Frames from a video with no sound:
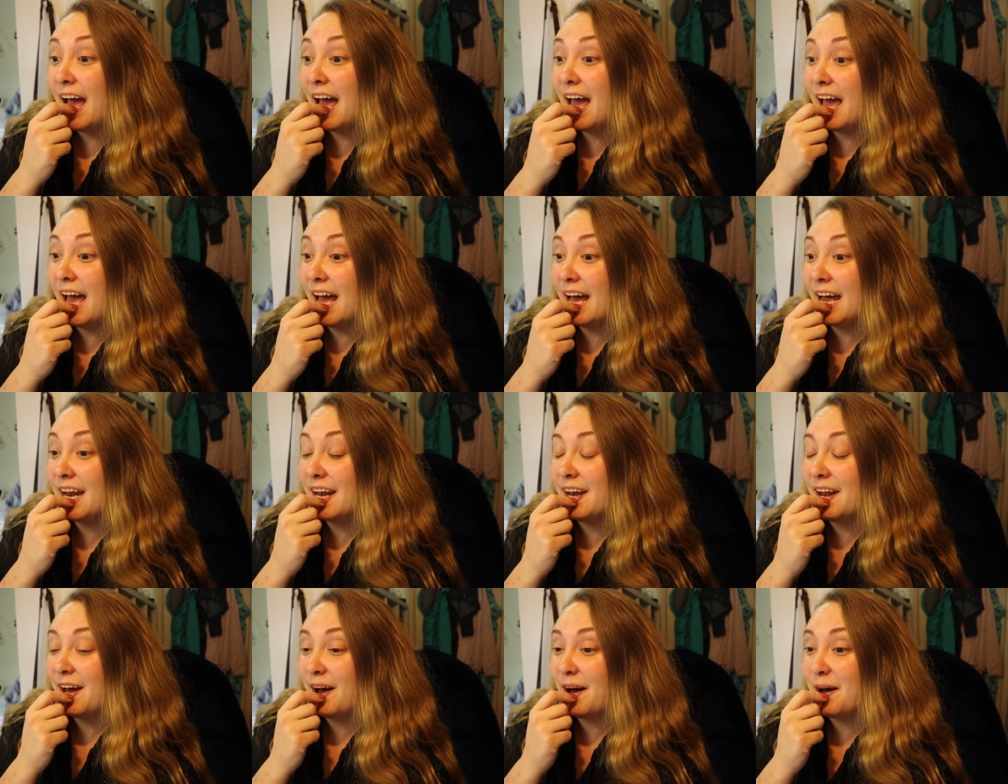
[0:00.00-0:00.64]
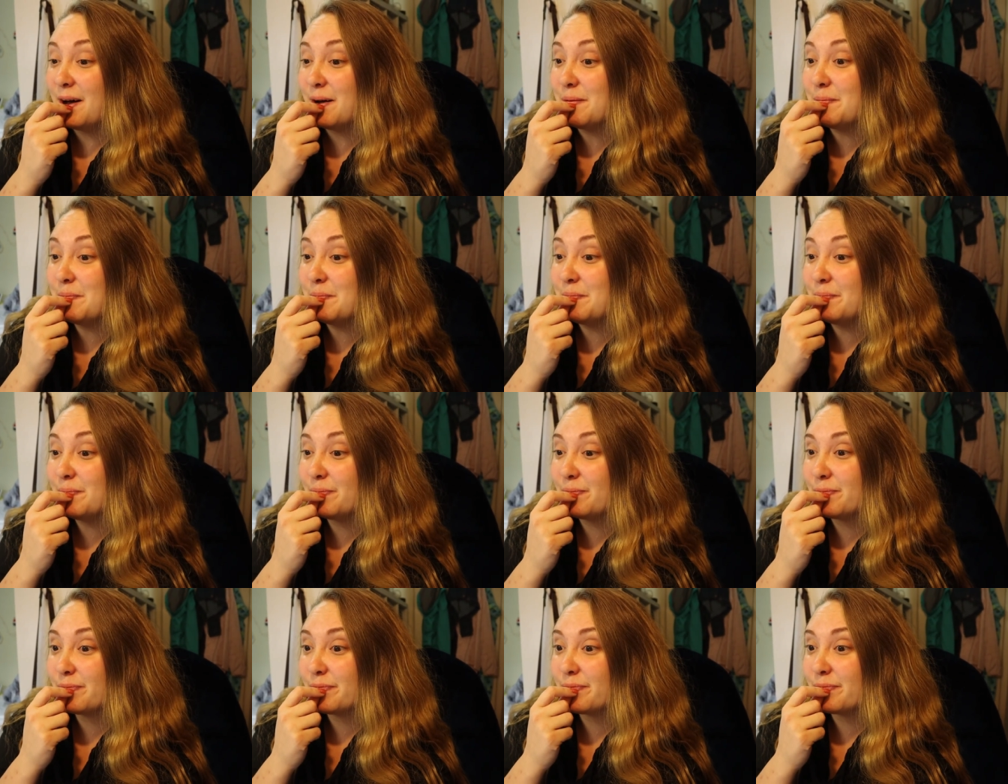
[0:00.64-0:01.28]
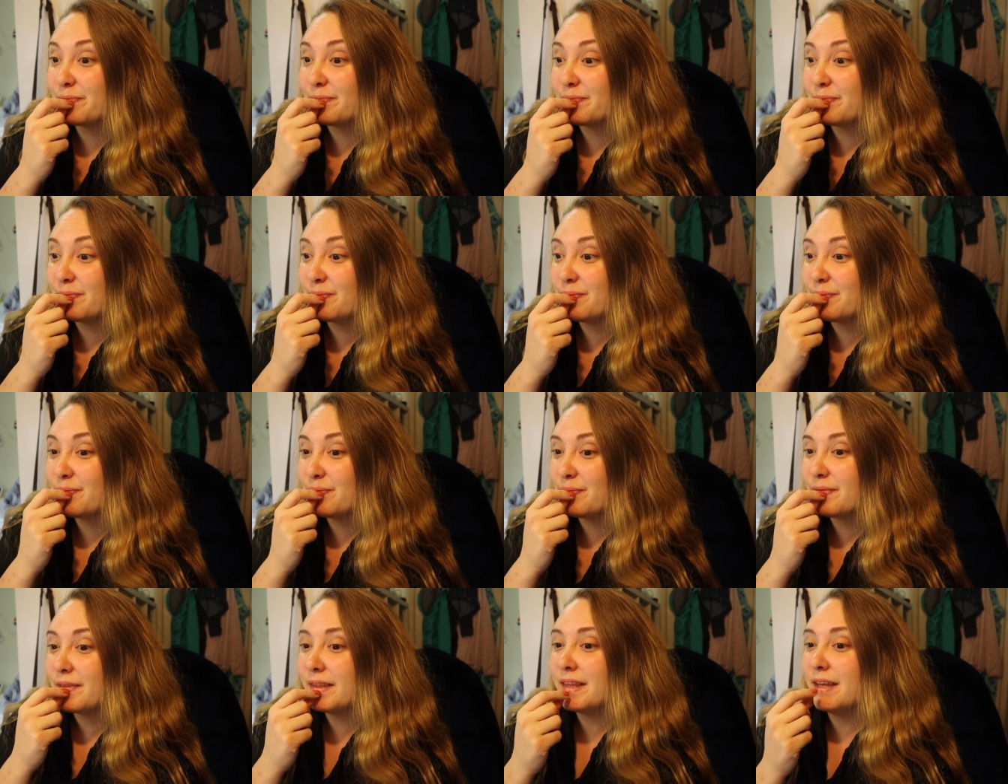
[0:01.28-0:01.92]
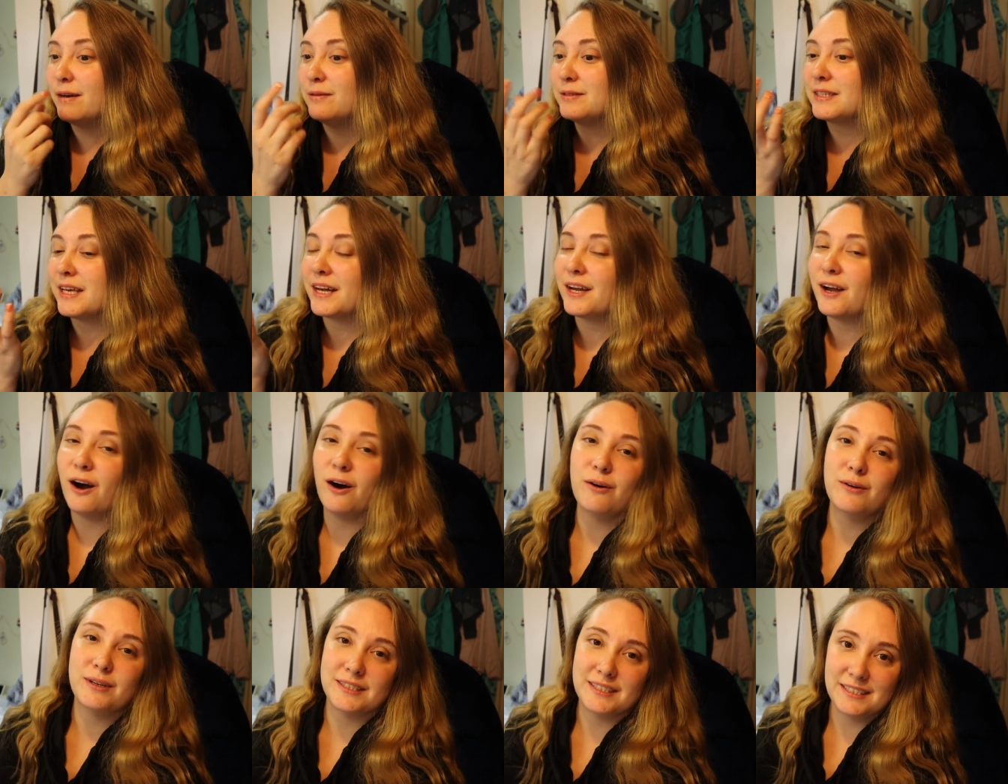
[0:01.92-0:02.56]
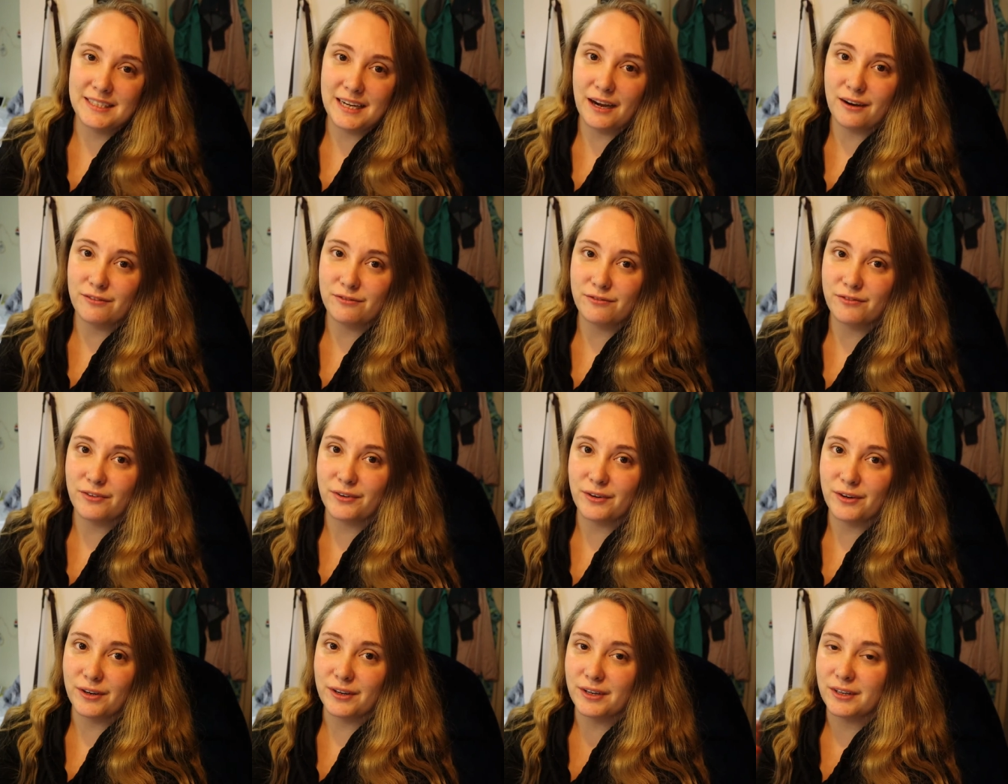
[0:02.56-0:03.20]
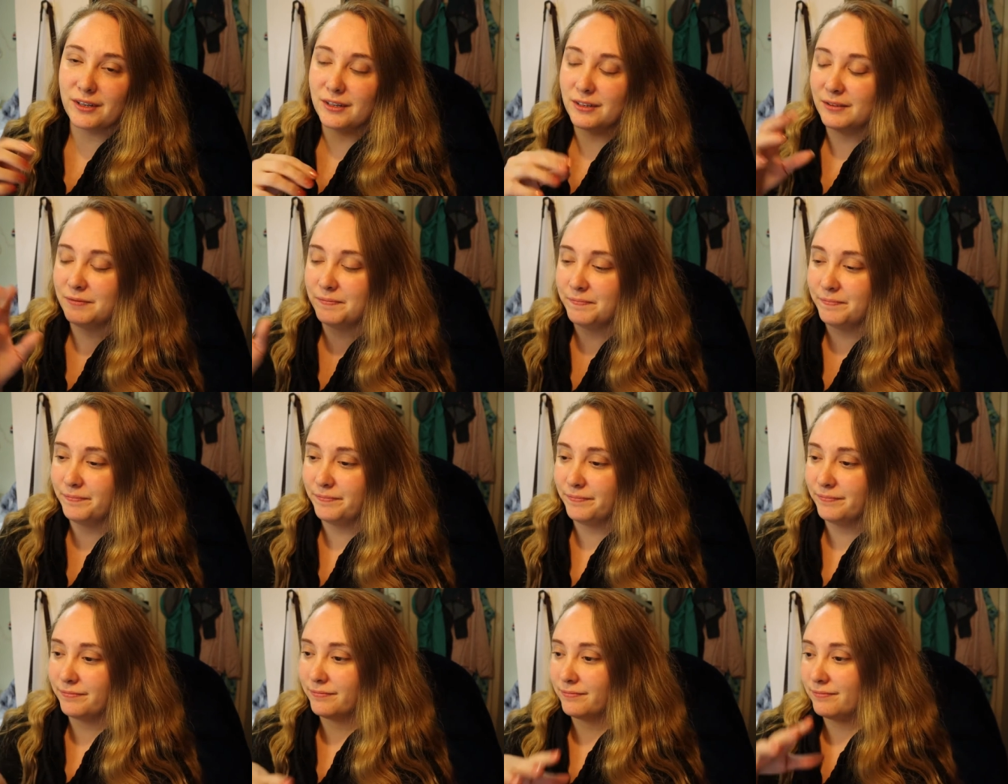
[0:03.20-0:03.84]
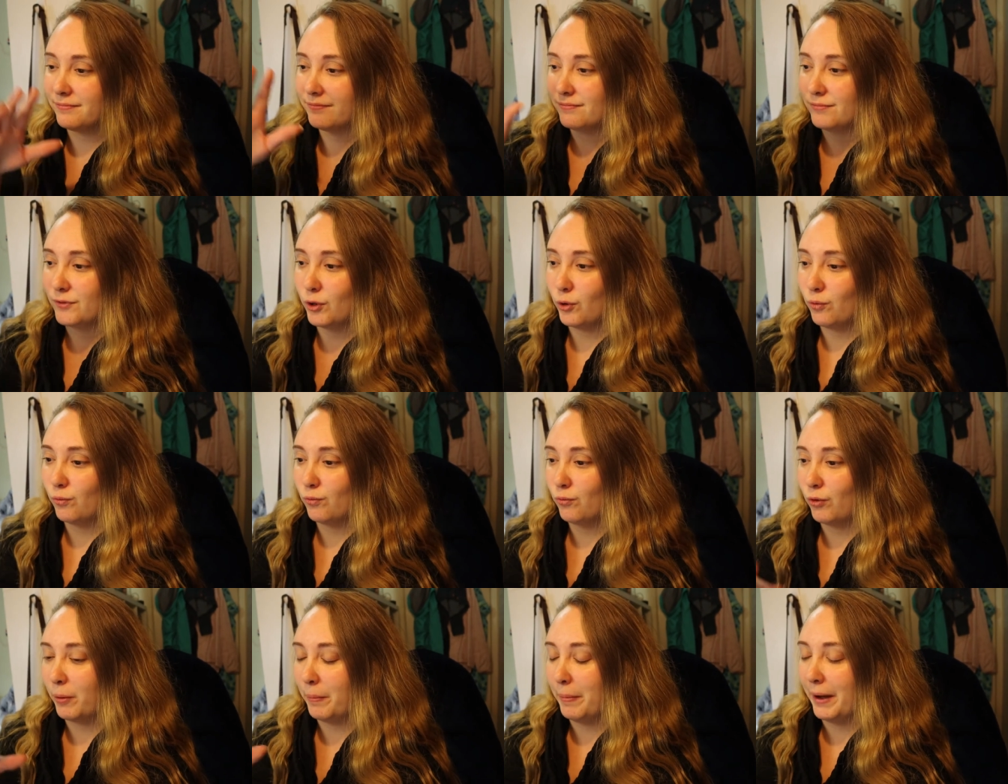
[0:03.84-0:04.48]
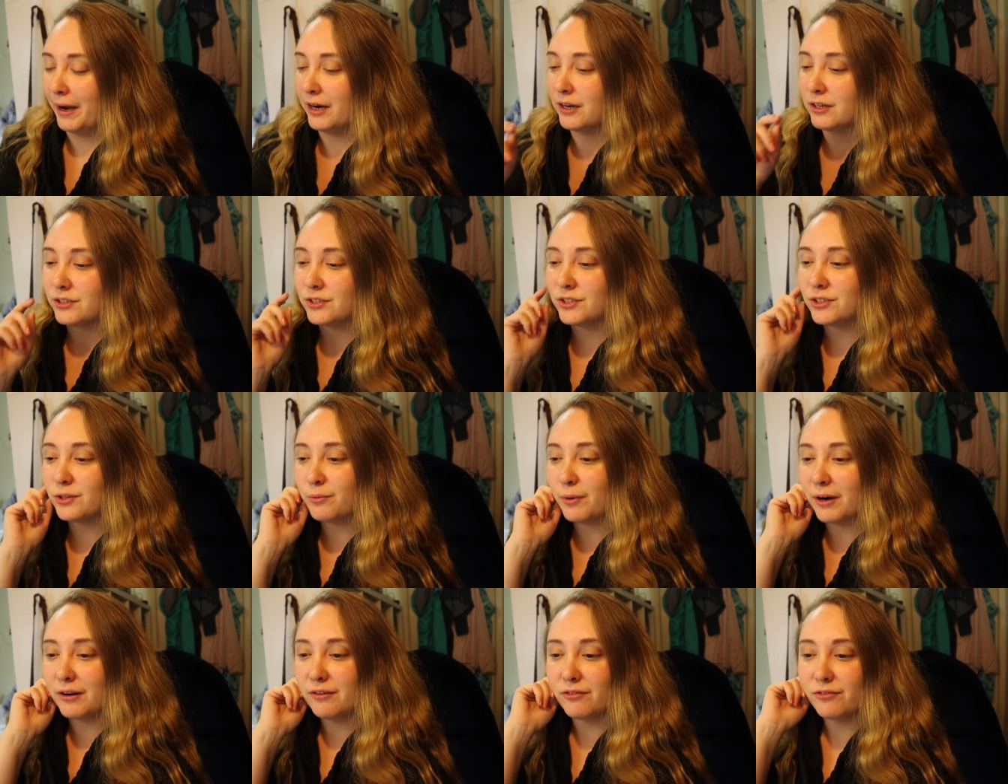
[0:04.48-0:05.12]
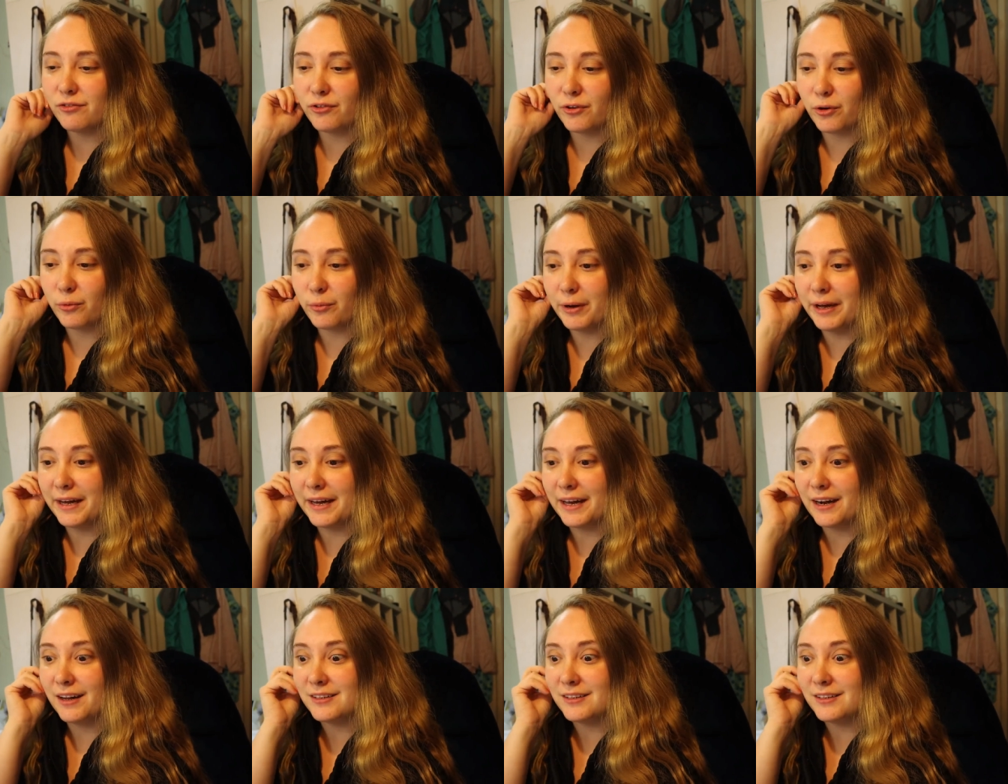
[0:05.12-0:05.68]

And um, it was like, oh, it's down for repairs or whatever for a week.